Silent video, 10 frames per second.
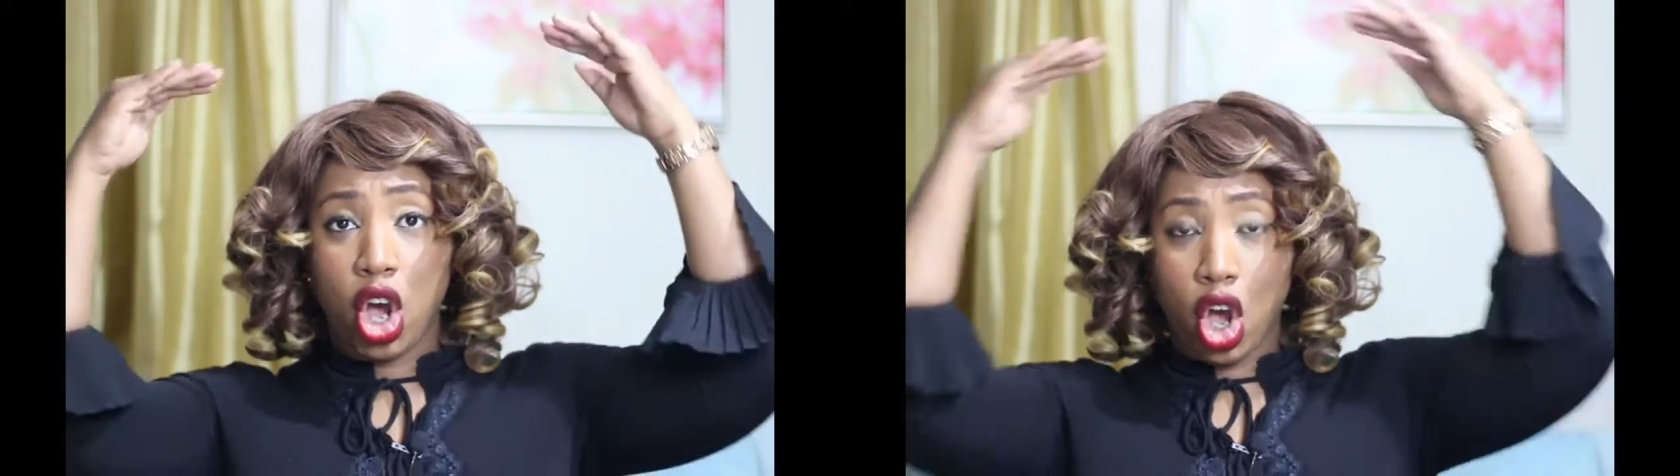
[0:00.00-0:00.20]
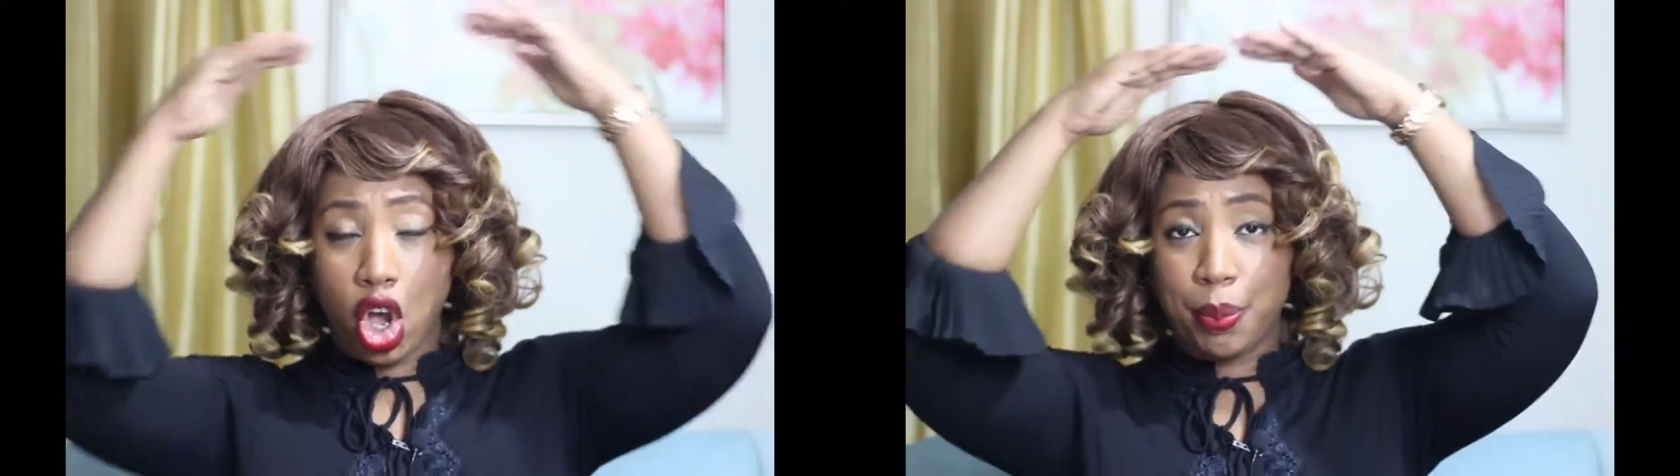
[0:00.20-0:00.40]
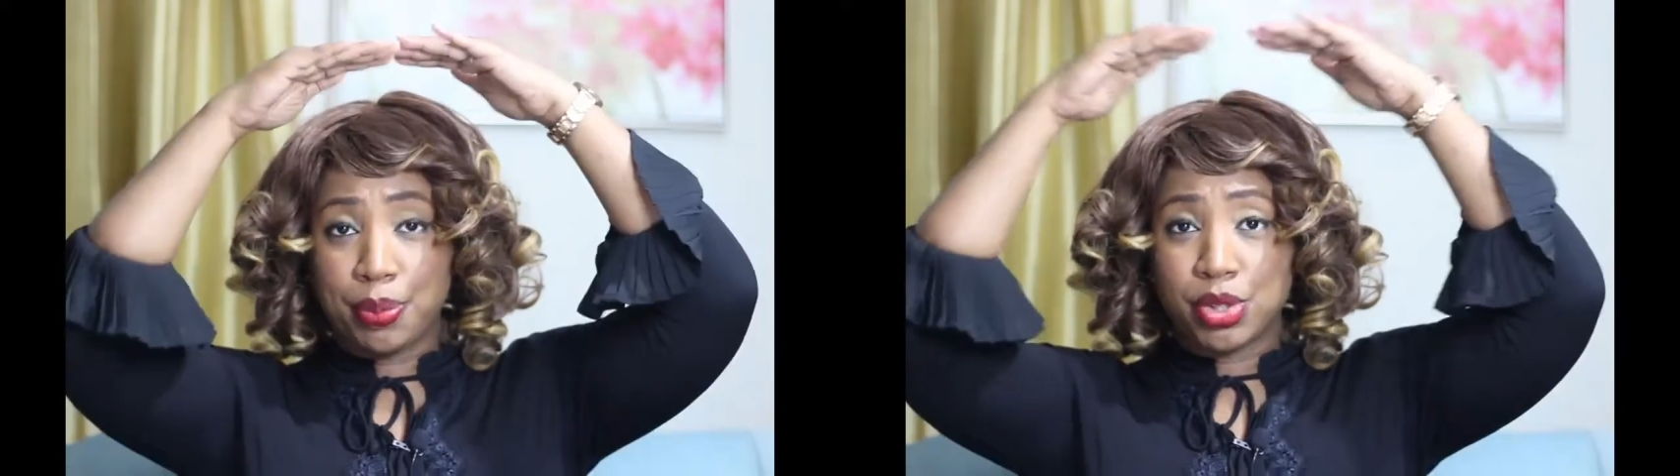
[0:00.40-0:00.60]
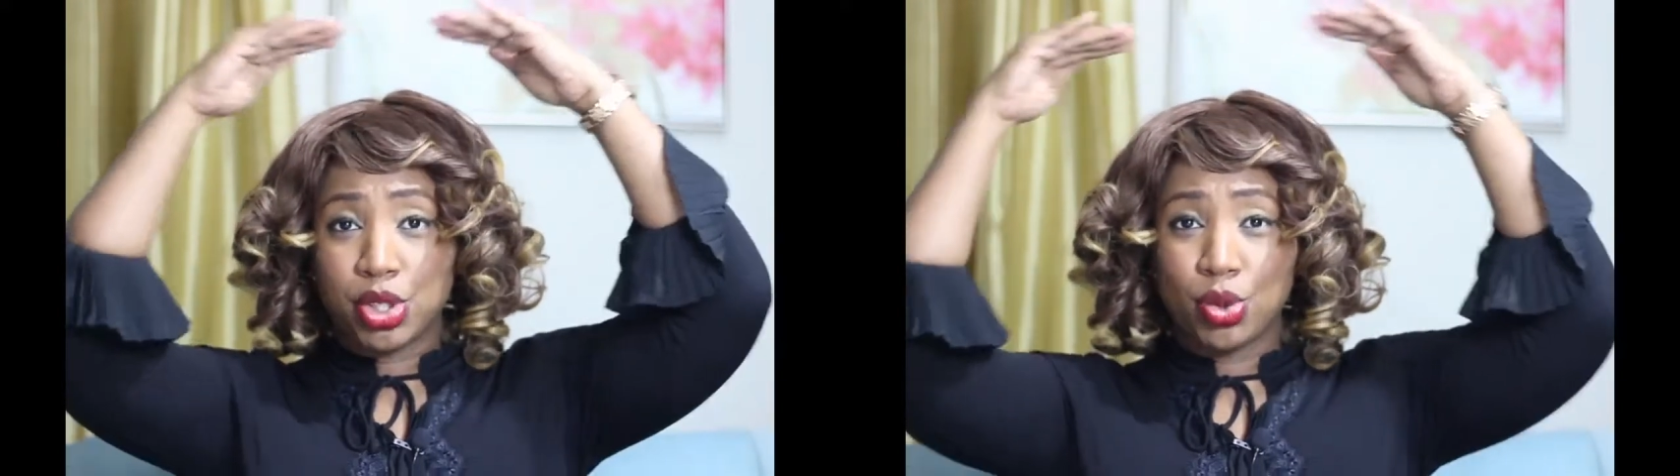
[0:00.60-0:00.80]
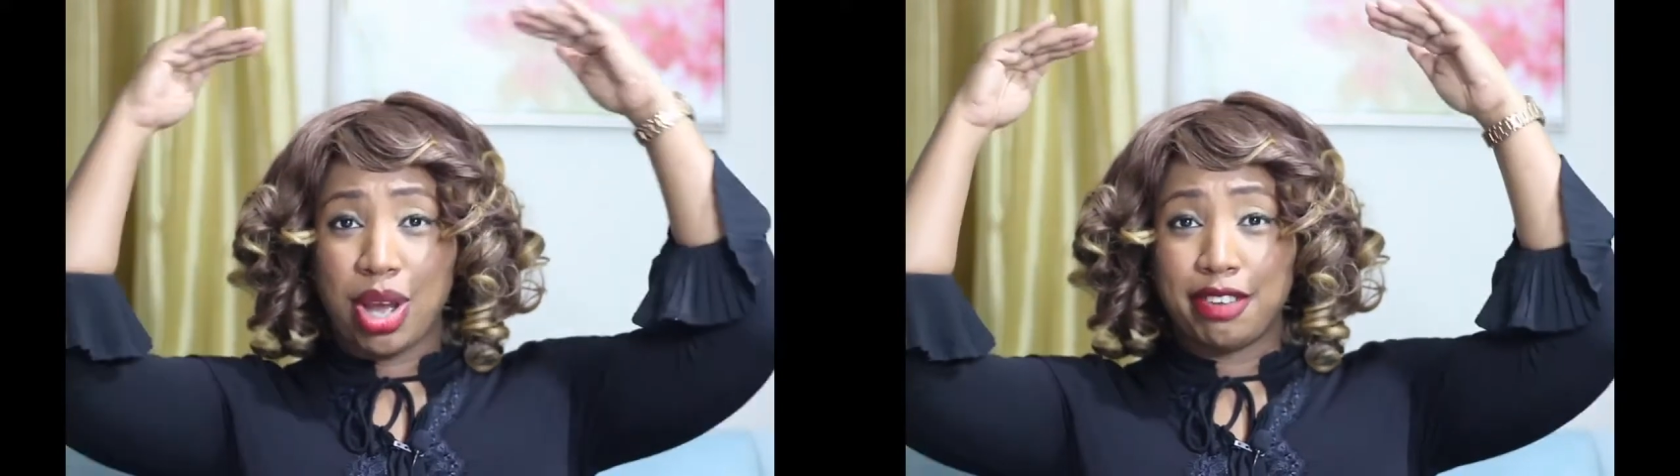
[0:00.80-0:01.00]
up
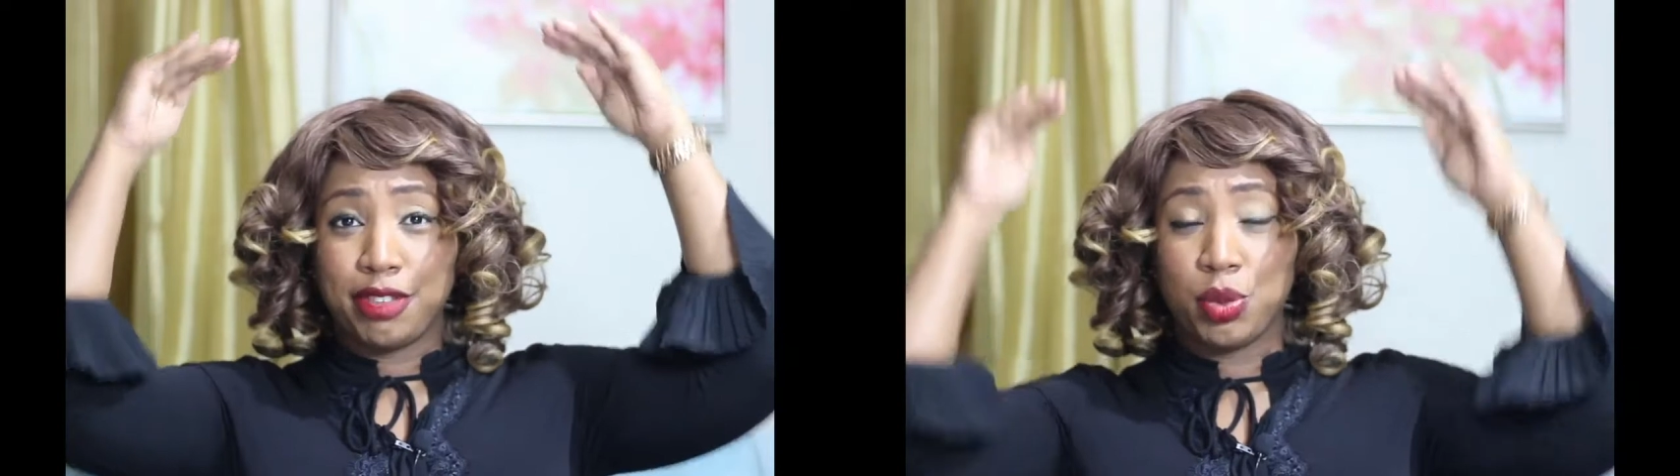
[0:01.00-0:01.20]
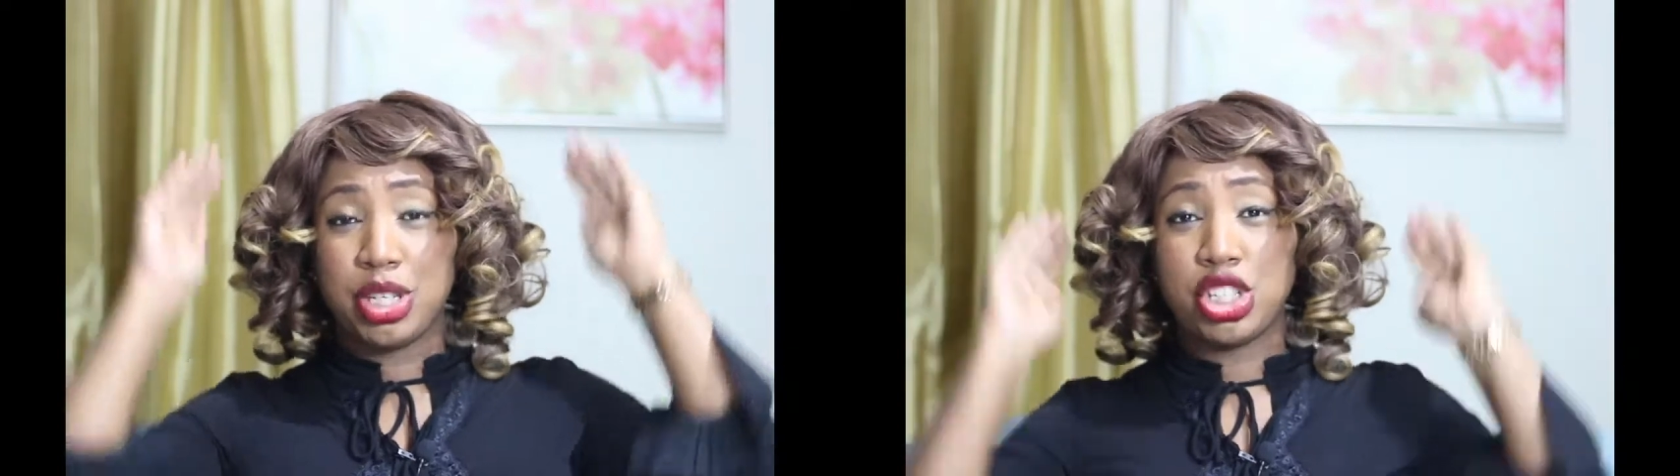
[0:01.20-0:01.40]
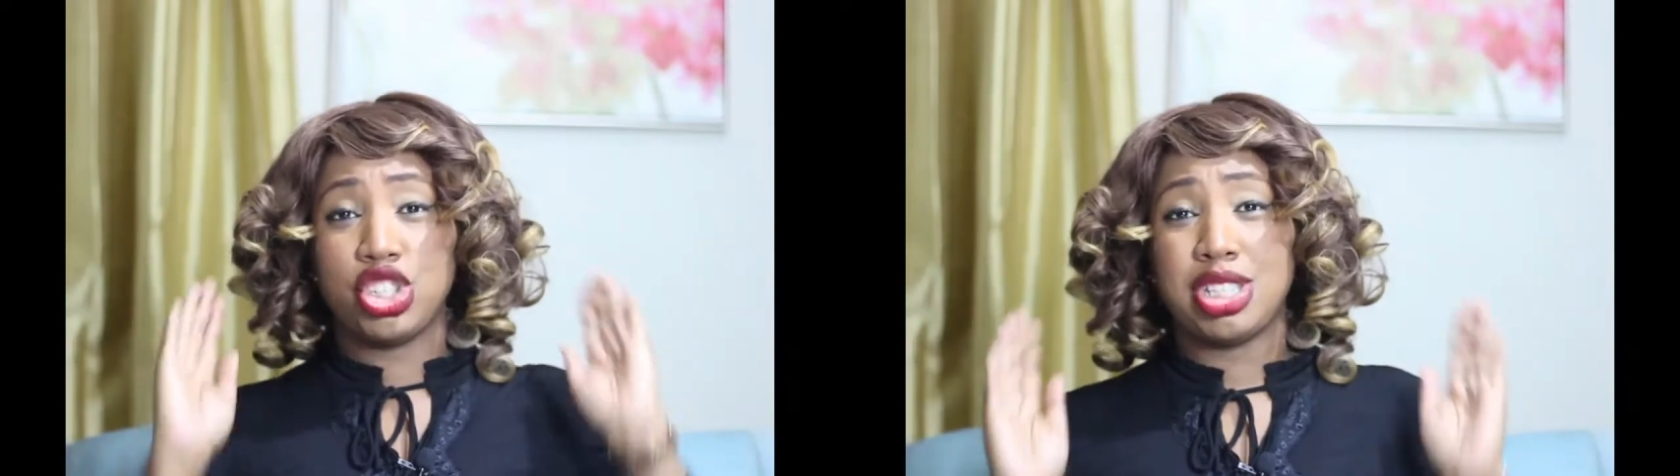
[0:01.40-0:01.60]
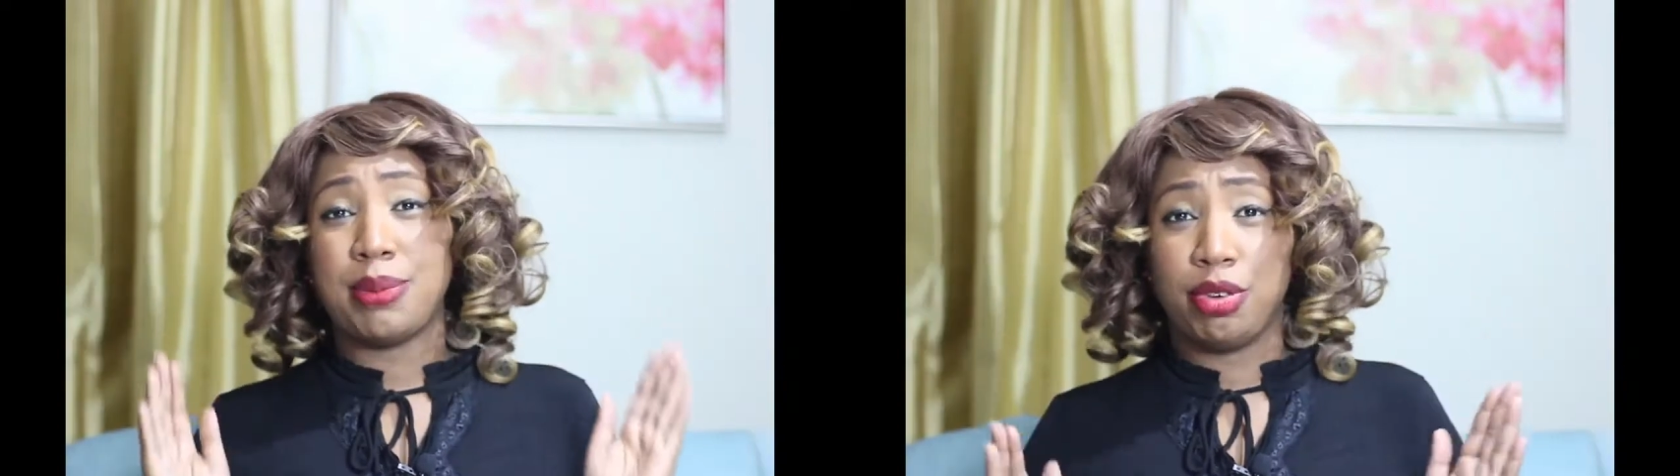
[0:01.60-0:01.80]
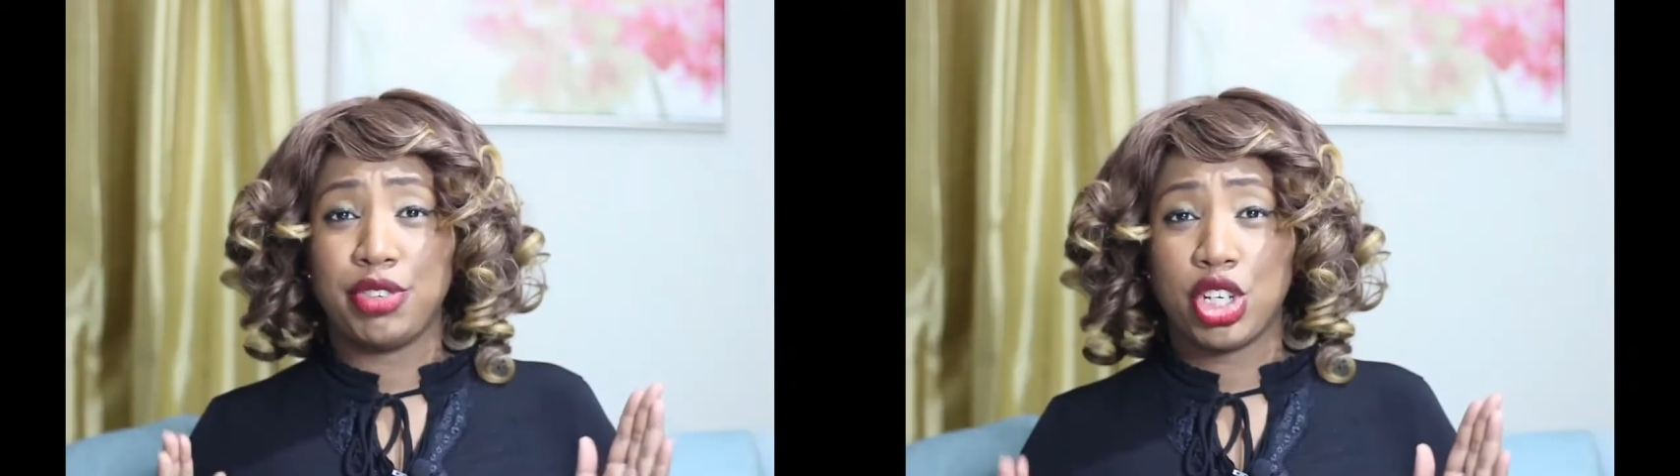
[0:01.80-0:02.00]
to a few inches
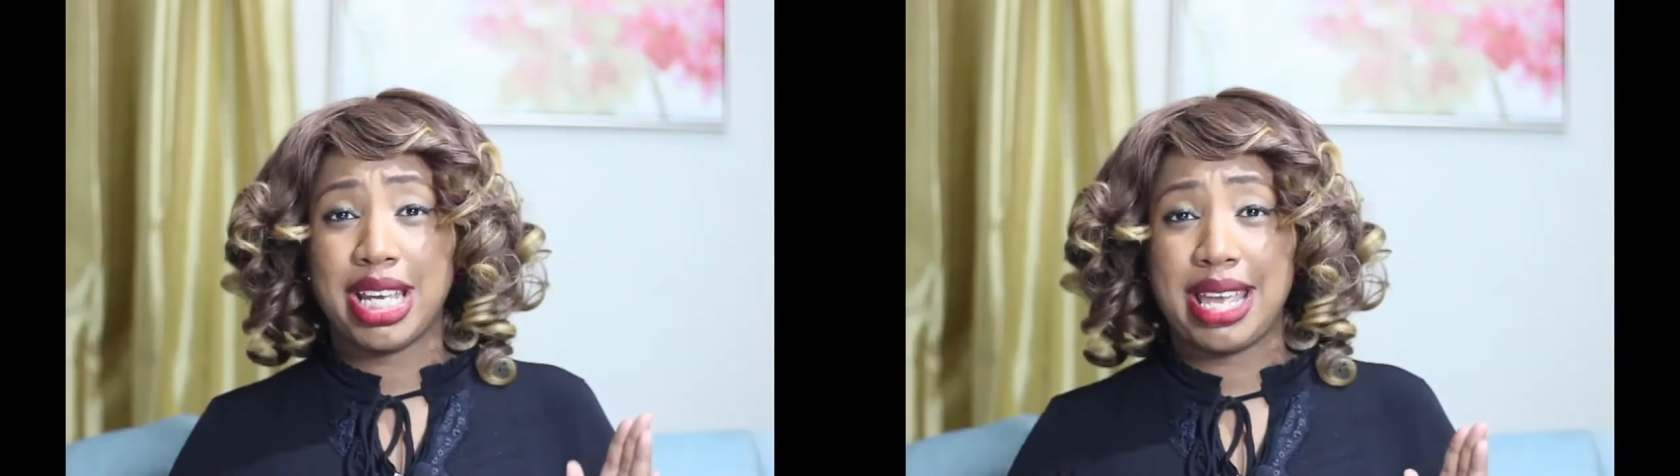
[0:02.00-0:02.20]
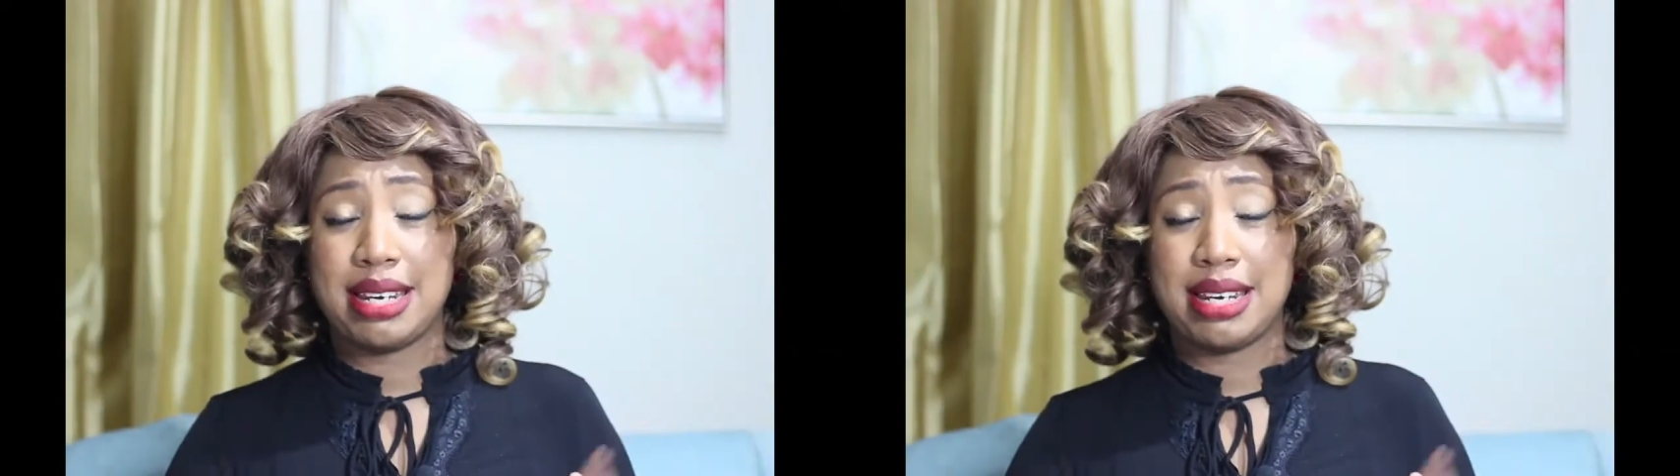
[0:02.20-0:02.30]
above your head.